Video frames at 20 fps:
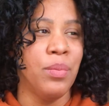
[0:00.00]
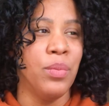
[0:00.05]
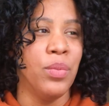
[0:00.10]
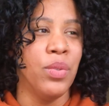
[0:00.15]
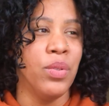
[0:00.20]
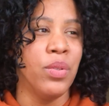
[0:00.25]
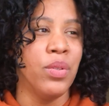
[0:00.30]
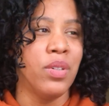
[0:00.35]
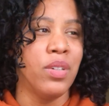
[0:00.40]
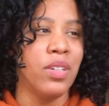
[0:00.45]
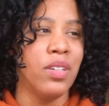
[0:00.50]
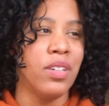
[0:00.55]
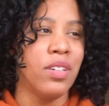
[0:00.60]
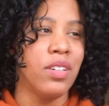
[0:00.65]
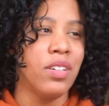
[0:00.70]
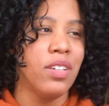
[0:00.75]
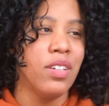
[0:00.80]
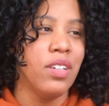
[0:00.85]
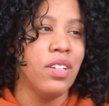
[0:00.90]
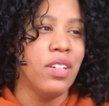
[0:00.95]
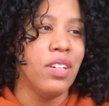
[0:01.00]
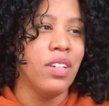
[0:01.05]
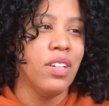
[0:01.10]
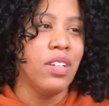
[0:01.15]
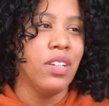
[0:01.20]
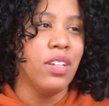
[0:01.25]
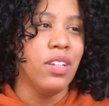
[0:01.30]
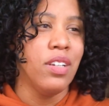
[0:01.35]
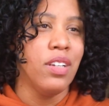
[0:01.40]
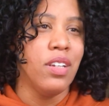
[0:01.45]
more
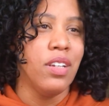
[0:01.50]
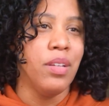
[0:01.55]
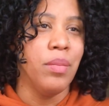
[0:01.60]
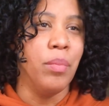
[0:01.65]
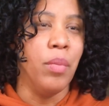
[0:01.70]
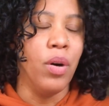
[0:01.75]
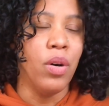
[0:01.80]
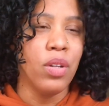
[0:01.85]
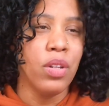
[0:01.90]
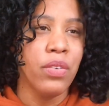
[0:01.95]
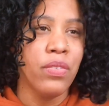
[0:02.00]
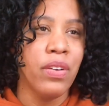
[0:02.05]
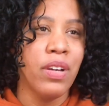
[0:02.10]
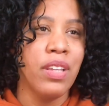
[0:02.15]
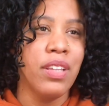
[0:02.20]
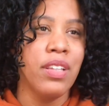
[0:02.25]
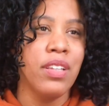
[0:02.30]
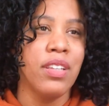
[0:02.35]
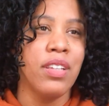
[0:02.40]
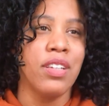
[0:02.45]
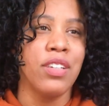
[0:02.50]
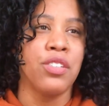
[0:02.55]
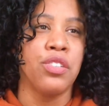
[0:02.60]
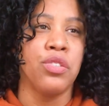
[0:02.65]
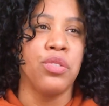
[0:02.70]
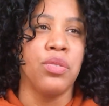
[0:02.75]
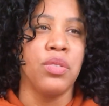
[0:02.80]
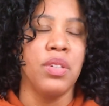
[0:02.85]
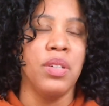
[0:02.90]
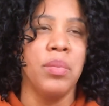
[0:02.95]
motivated,
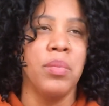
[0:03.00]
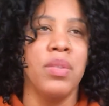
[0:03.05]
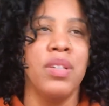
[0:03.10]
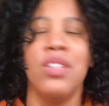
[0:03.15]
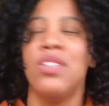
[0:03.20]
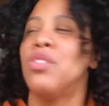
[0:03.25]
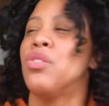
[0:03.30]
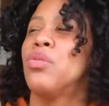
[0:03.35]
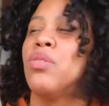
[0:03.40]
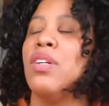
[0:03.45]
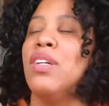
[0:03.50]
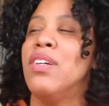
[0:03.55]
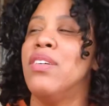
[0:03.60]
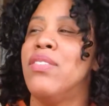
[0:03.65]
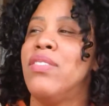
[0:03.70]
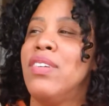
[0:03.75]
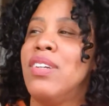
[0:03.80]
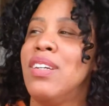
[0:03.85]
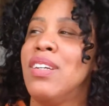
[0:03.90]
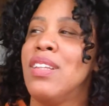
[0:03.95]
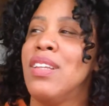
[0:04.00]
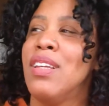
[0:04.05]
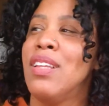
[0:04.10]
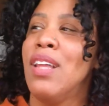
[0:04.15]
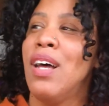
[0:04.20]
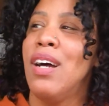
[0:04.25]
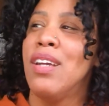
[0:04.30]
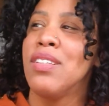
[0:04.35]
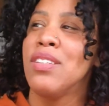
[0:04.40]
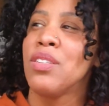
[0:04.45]
extremely driven, and
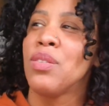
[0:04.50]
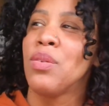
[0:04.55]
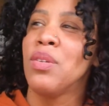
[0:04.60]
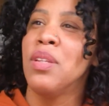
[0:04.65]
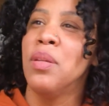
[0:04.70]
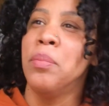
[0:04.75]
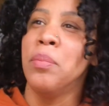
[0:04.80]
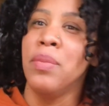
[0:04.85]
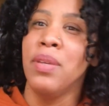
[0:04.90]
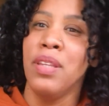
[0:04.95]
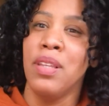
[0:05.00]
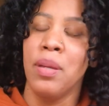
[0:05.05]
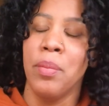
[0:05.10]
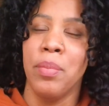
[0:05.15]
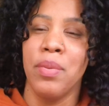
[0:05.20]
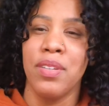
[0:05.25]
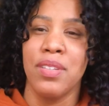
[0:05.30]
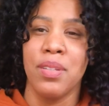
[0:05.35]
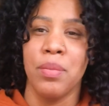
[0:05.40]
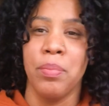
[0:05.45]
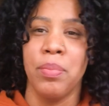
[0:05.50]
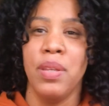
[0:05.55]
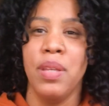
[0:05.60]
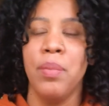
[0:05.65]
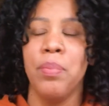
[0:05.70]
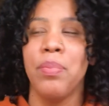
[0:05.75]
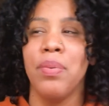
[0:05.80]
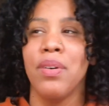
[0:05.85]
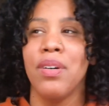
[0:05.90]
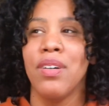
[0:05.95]
I just want to meet a bunch of
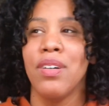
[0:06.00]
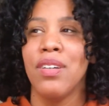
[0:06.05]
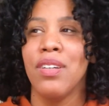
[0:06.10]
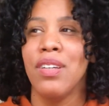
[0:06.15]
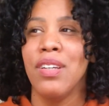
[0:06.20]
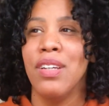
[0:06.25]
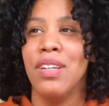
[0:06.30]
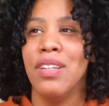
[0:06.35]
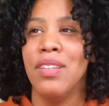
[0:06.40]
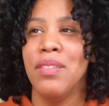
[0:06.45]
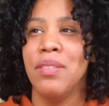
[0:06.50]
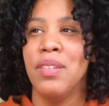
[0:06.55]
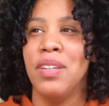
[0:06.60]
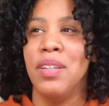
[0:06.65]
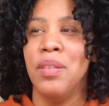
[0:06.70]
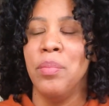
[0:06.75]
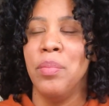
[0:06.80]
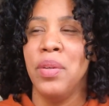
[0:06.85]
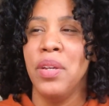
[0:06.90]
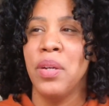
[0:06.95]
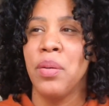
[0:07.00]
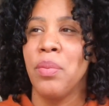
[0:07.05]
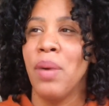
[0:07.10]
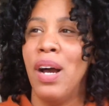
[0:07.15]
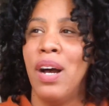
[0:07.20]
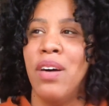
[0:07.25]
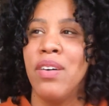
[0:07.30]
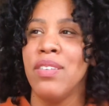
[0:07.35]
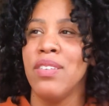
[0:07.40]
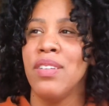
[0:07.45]
people and be
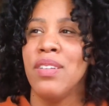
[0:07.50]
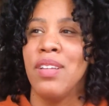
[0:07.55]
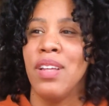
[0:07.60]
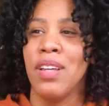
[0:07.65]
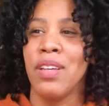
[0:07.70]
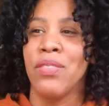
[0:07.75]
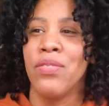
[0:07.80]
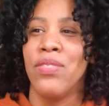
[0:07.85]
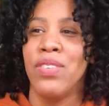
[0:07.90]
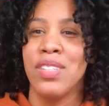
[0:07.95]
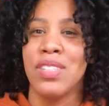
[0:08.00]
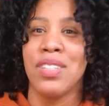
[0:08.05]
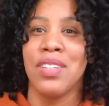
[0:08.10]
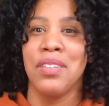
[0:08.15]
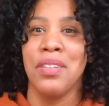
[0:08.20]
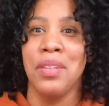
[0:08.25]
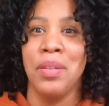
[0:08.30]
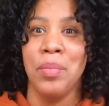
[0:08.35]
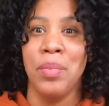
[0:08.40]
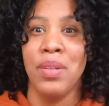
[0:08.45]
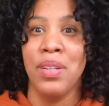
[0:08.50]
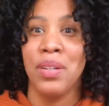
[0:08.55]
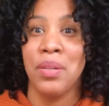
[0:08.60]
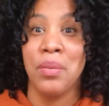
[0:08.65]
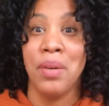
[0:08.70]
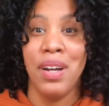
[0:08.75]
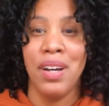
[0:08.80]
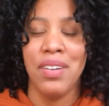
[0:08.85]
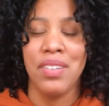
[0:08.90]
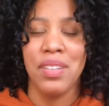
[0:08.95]
around, like physically be
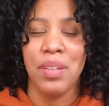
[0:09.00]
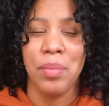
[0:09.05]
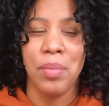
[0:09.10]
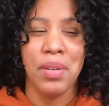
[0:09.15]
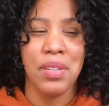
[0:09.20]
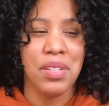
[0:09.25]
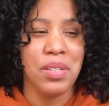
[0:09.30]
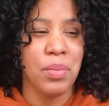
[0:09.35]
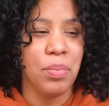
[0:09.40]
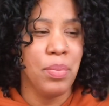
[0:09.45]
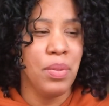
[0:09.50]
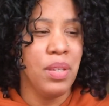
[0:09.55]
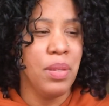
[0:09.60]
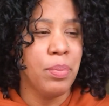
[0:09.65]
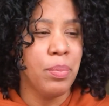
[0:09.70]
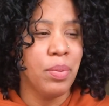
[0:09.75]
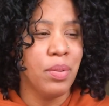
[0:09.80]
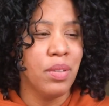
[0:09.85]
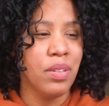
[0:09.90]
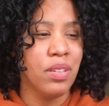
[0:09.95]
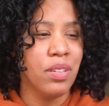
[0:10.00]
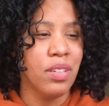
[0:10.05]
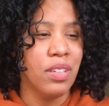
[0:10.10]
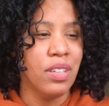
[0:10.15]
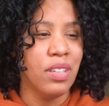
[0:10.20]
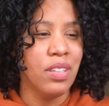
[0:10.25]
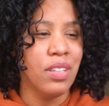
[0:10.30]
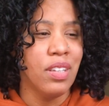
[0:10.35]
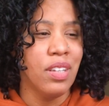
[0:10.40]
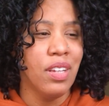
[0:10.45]
around a bunch of people.
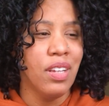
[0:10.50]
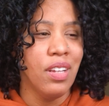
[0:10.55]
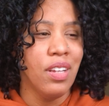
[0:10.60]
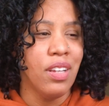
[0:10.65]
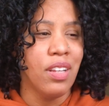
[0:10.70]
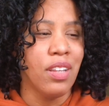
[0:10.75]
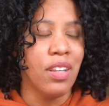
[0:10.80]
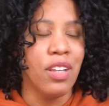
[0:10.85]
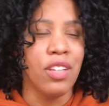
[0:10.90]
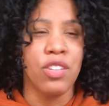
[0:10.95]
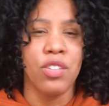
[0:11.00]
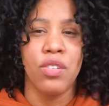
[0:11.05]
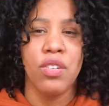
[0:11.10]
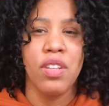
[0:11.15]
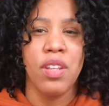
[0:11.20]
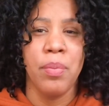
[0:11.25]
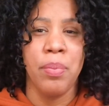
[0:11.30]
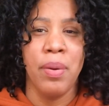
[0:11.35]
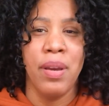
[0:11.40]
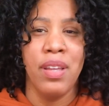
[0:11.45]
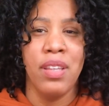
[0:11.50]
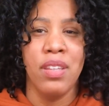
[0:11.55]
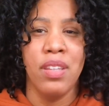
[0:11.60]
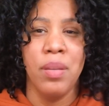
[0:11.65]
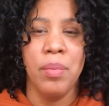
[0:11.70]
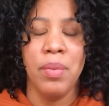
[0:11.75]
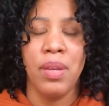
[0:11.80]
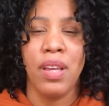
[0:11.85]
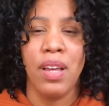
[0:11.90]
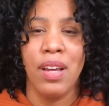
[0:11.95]
And like during the
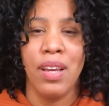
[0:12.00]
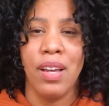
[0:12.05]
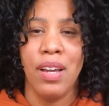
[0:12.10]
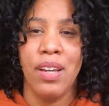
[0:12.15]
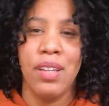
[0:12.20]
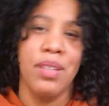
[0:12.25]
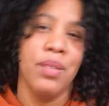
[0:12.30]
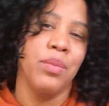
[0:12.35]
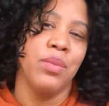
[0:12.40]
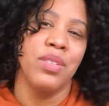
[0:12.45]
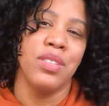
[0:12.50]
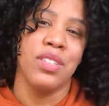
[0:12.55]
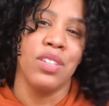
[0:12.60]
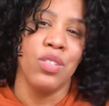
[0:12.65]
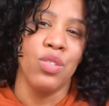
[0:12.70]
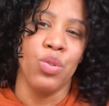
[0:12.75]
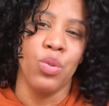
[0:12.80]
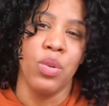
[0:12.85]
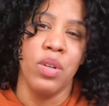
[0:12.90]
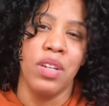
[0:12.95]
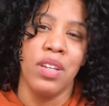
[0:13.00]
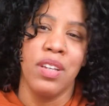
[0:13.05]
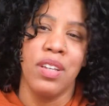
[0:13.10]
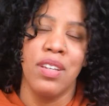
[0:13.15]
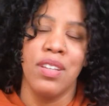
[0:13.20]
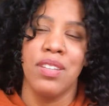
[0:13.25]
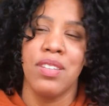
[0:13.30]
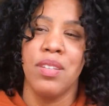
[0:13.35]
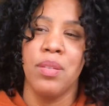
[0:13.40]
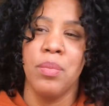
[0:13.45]
pandemic, I kind of was enjoying
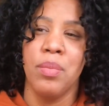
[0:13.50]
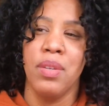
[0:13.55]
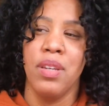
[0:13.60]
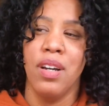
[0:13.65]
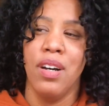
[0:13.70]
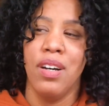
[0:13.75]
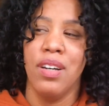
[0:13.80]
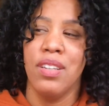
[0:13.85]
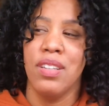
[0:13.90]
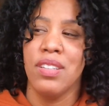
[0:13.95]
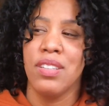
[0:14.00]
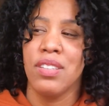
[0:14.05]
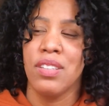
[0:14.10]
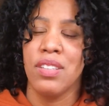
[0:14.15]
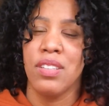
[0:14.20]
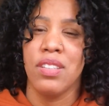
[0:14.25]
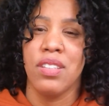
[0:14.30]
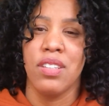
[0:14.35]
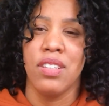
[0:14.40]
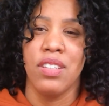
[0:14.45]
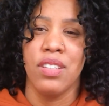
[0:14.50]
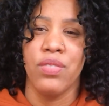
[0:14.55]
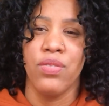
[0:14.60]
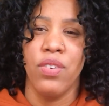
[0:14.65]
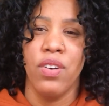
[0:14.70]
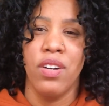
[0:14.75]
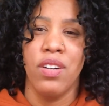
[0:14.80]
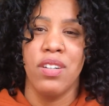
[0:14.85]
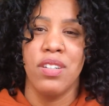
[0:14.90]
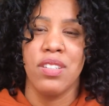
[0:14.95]
it, to be honest, as
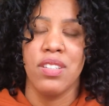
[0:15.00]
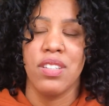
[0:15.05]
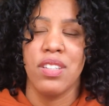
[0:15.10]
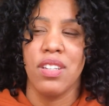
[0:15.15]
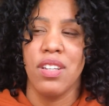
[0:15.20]
far as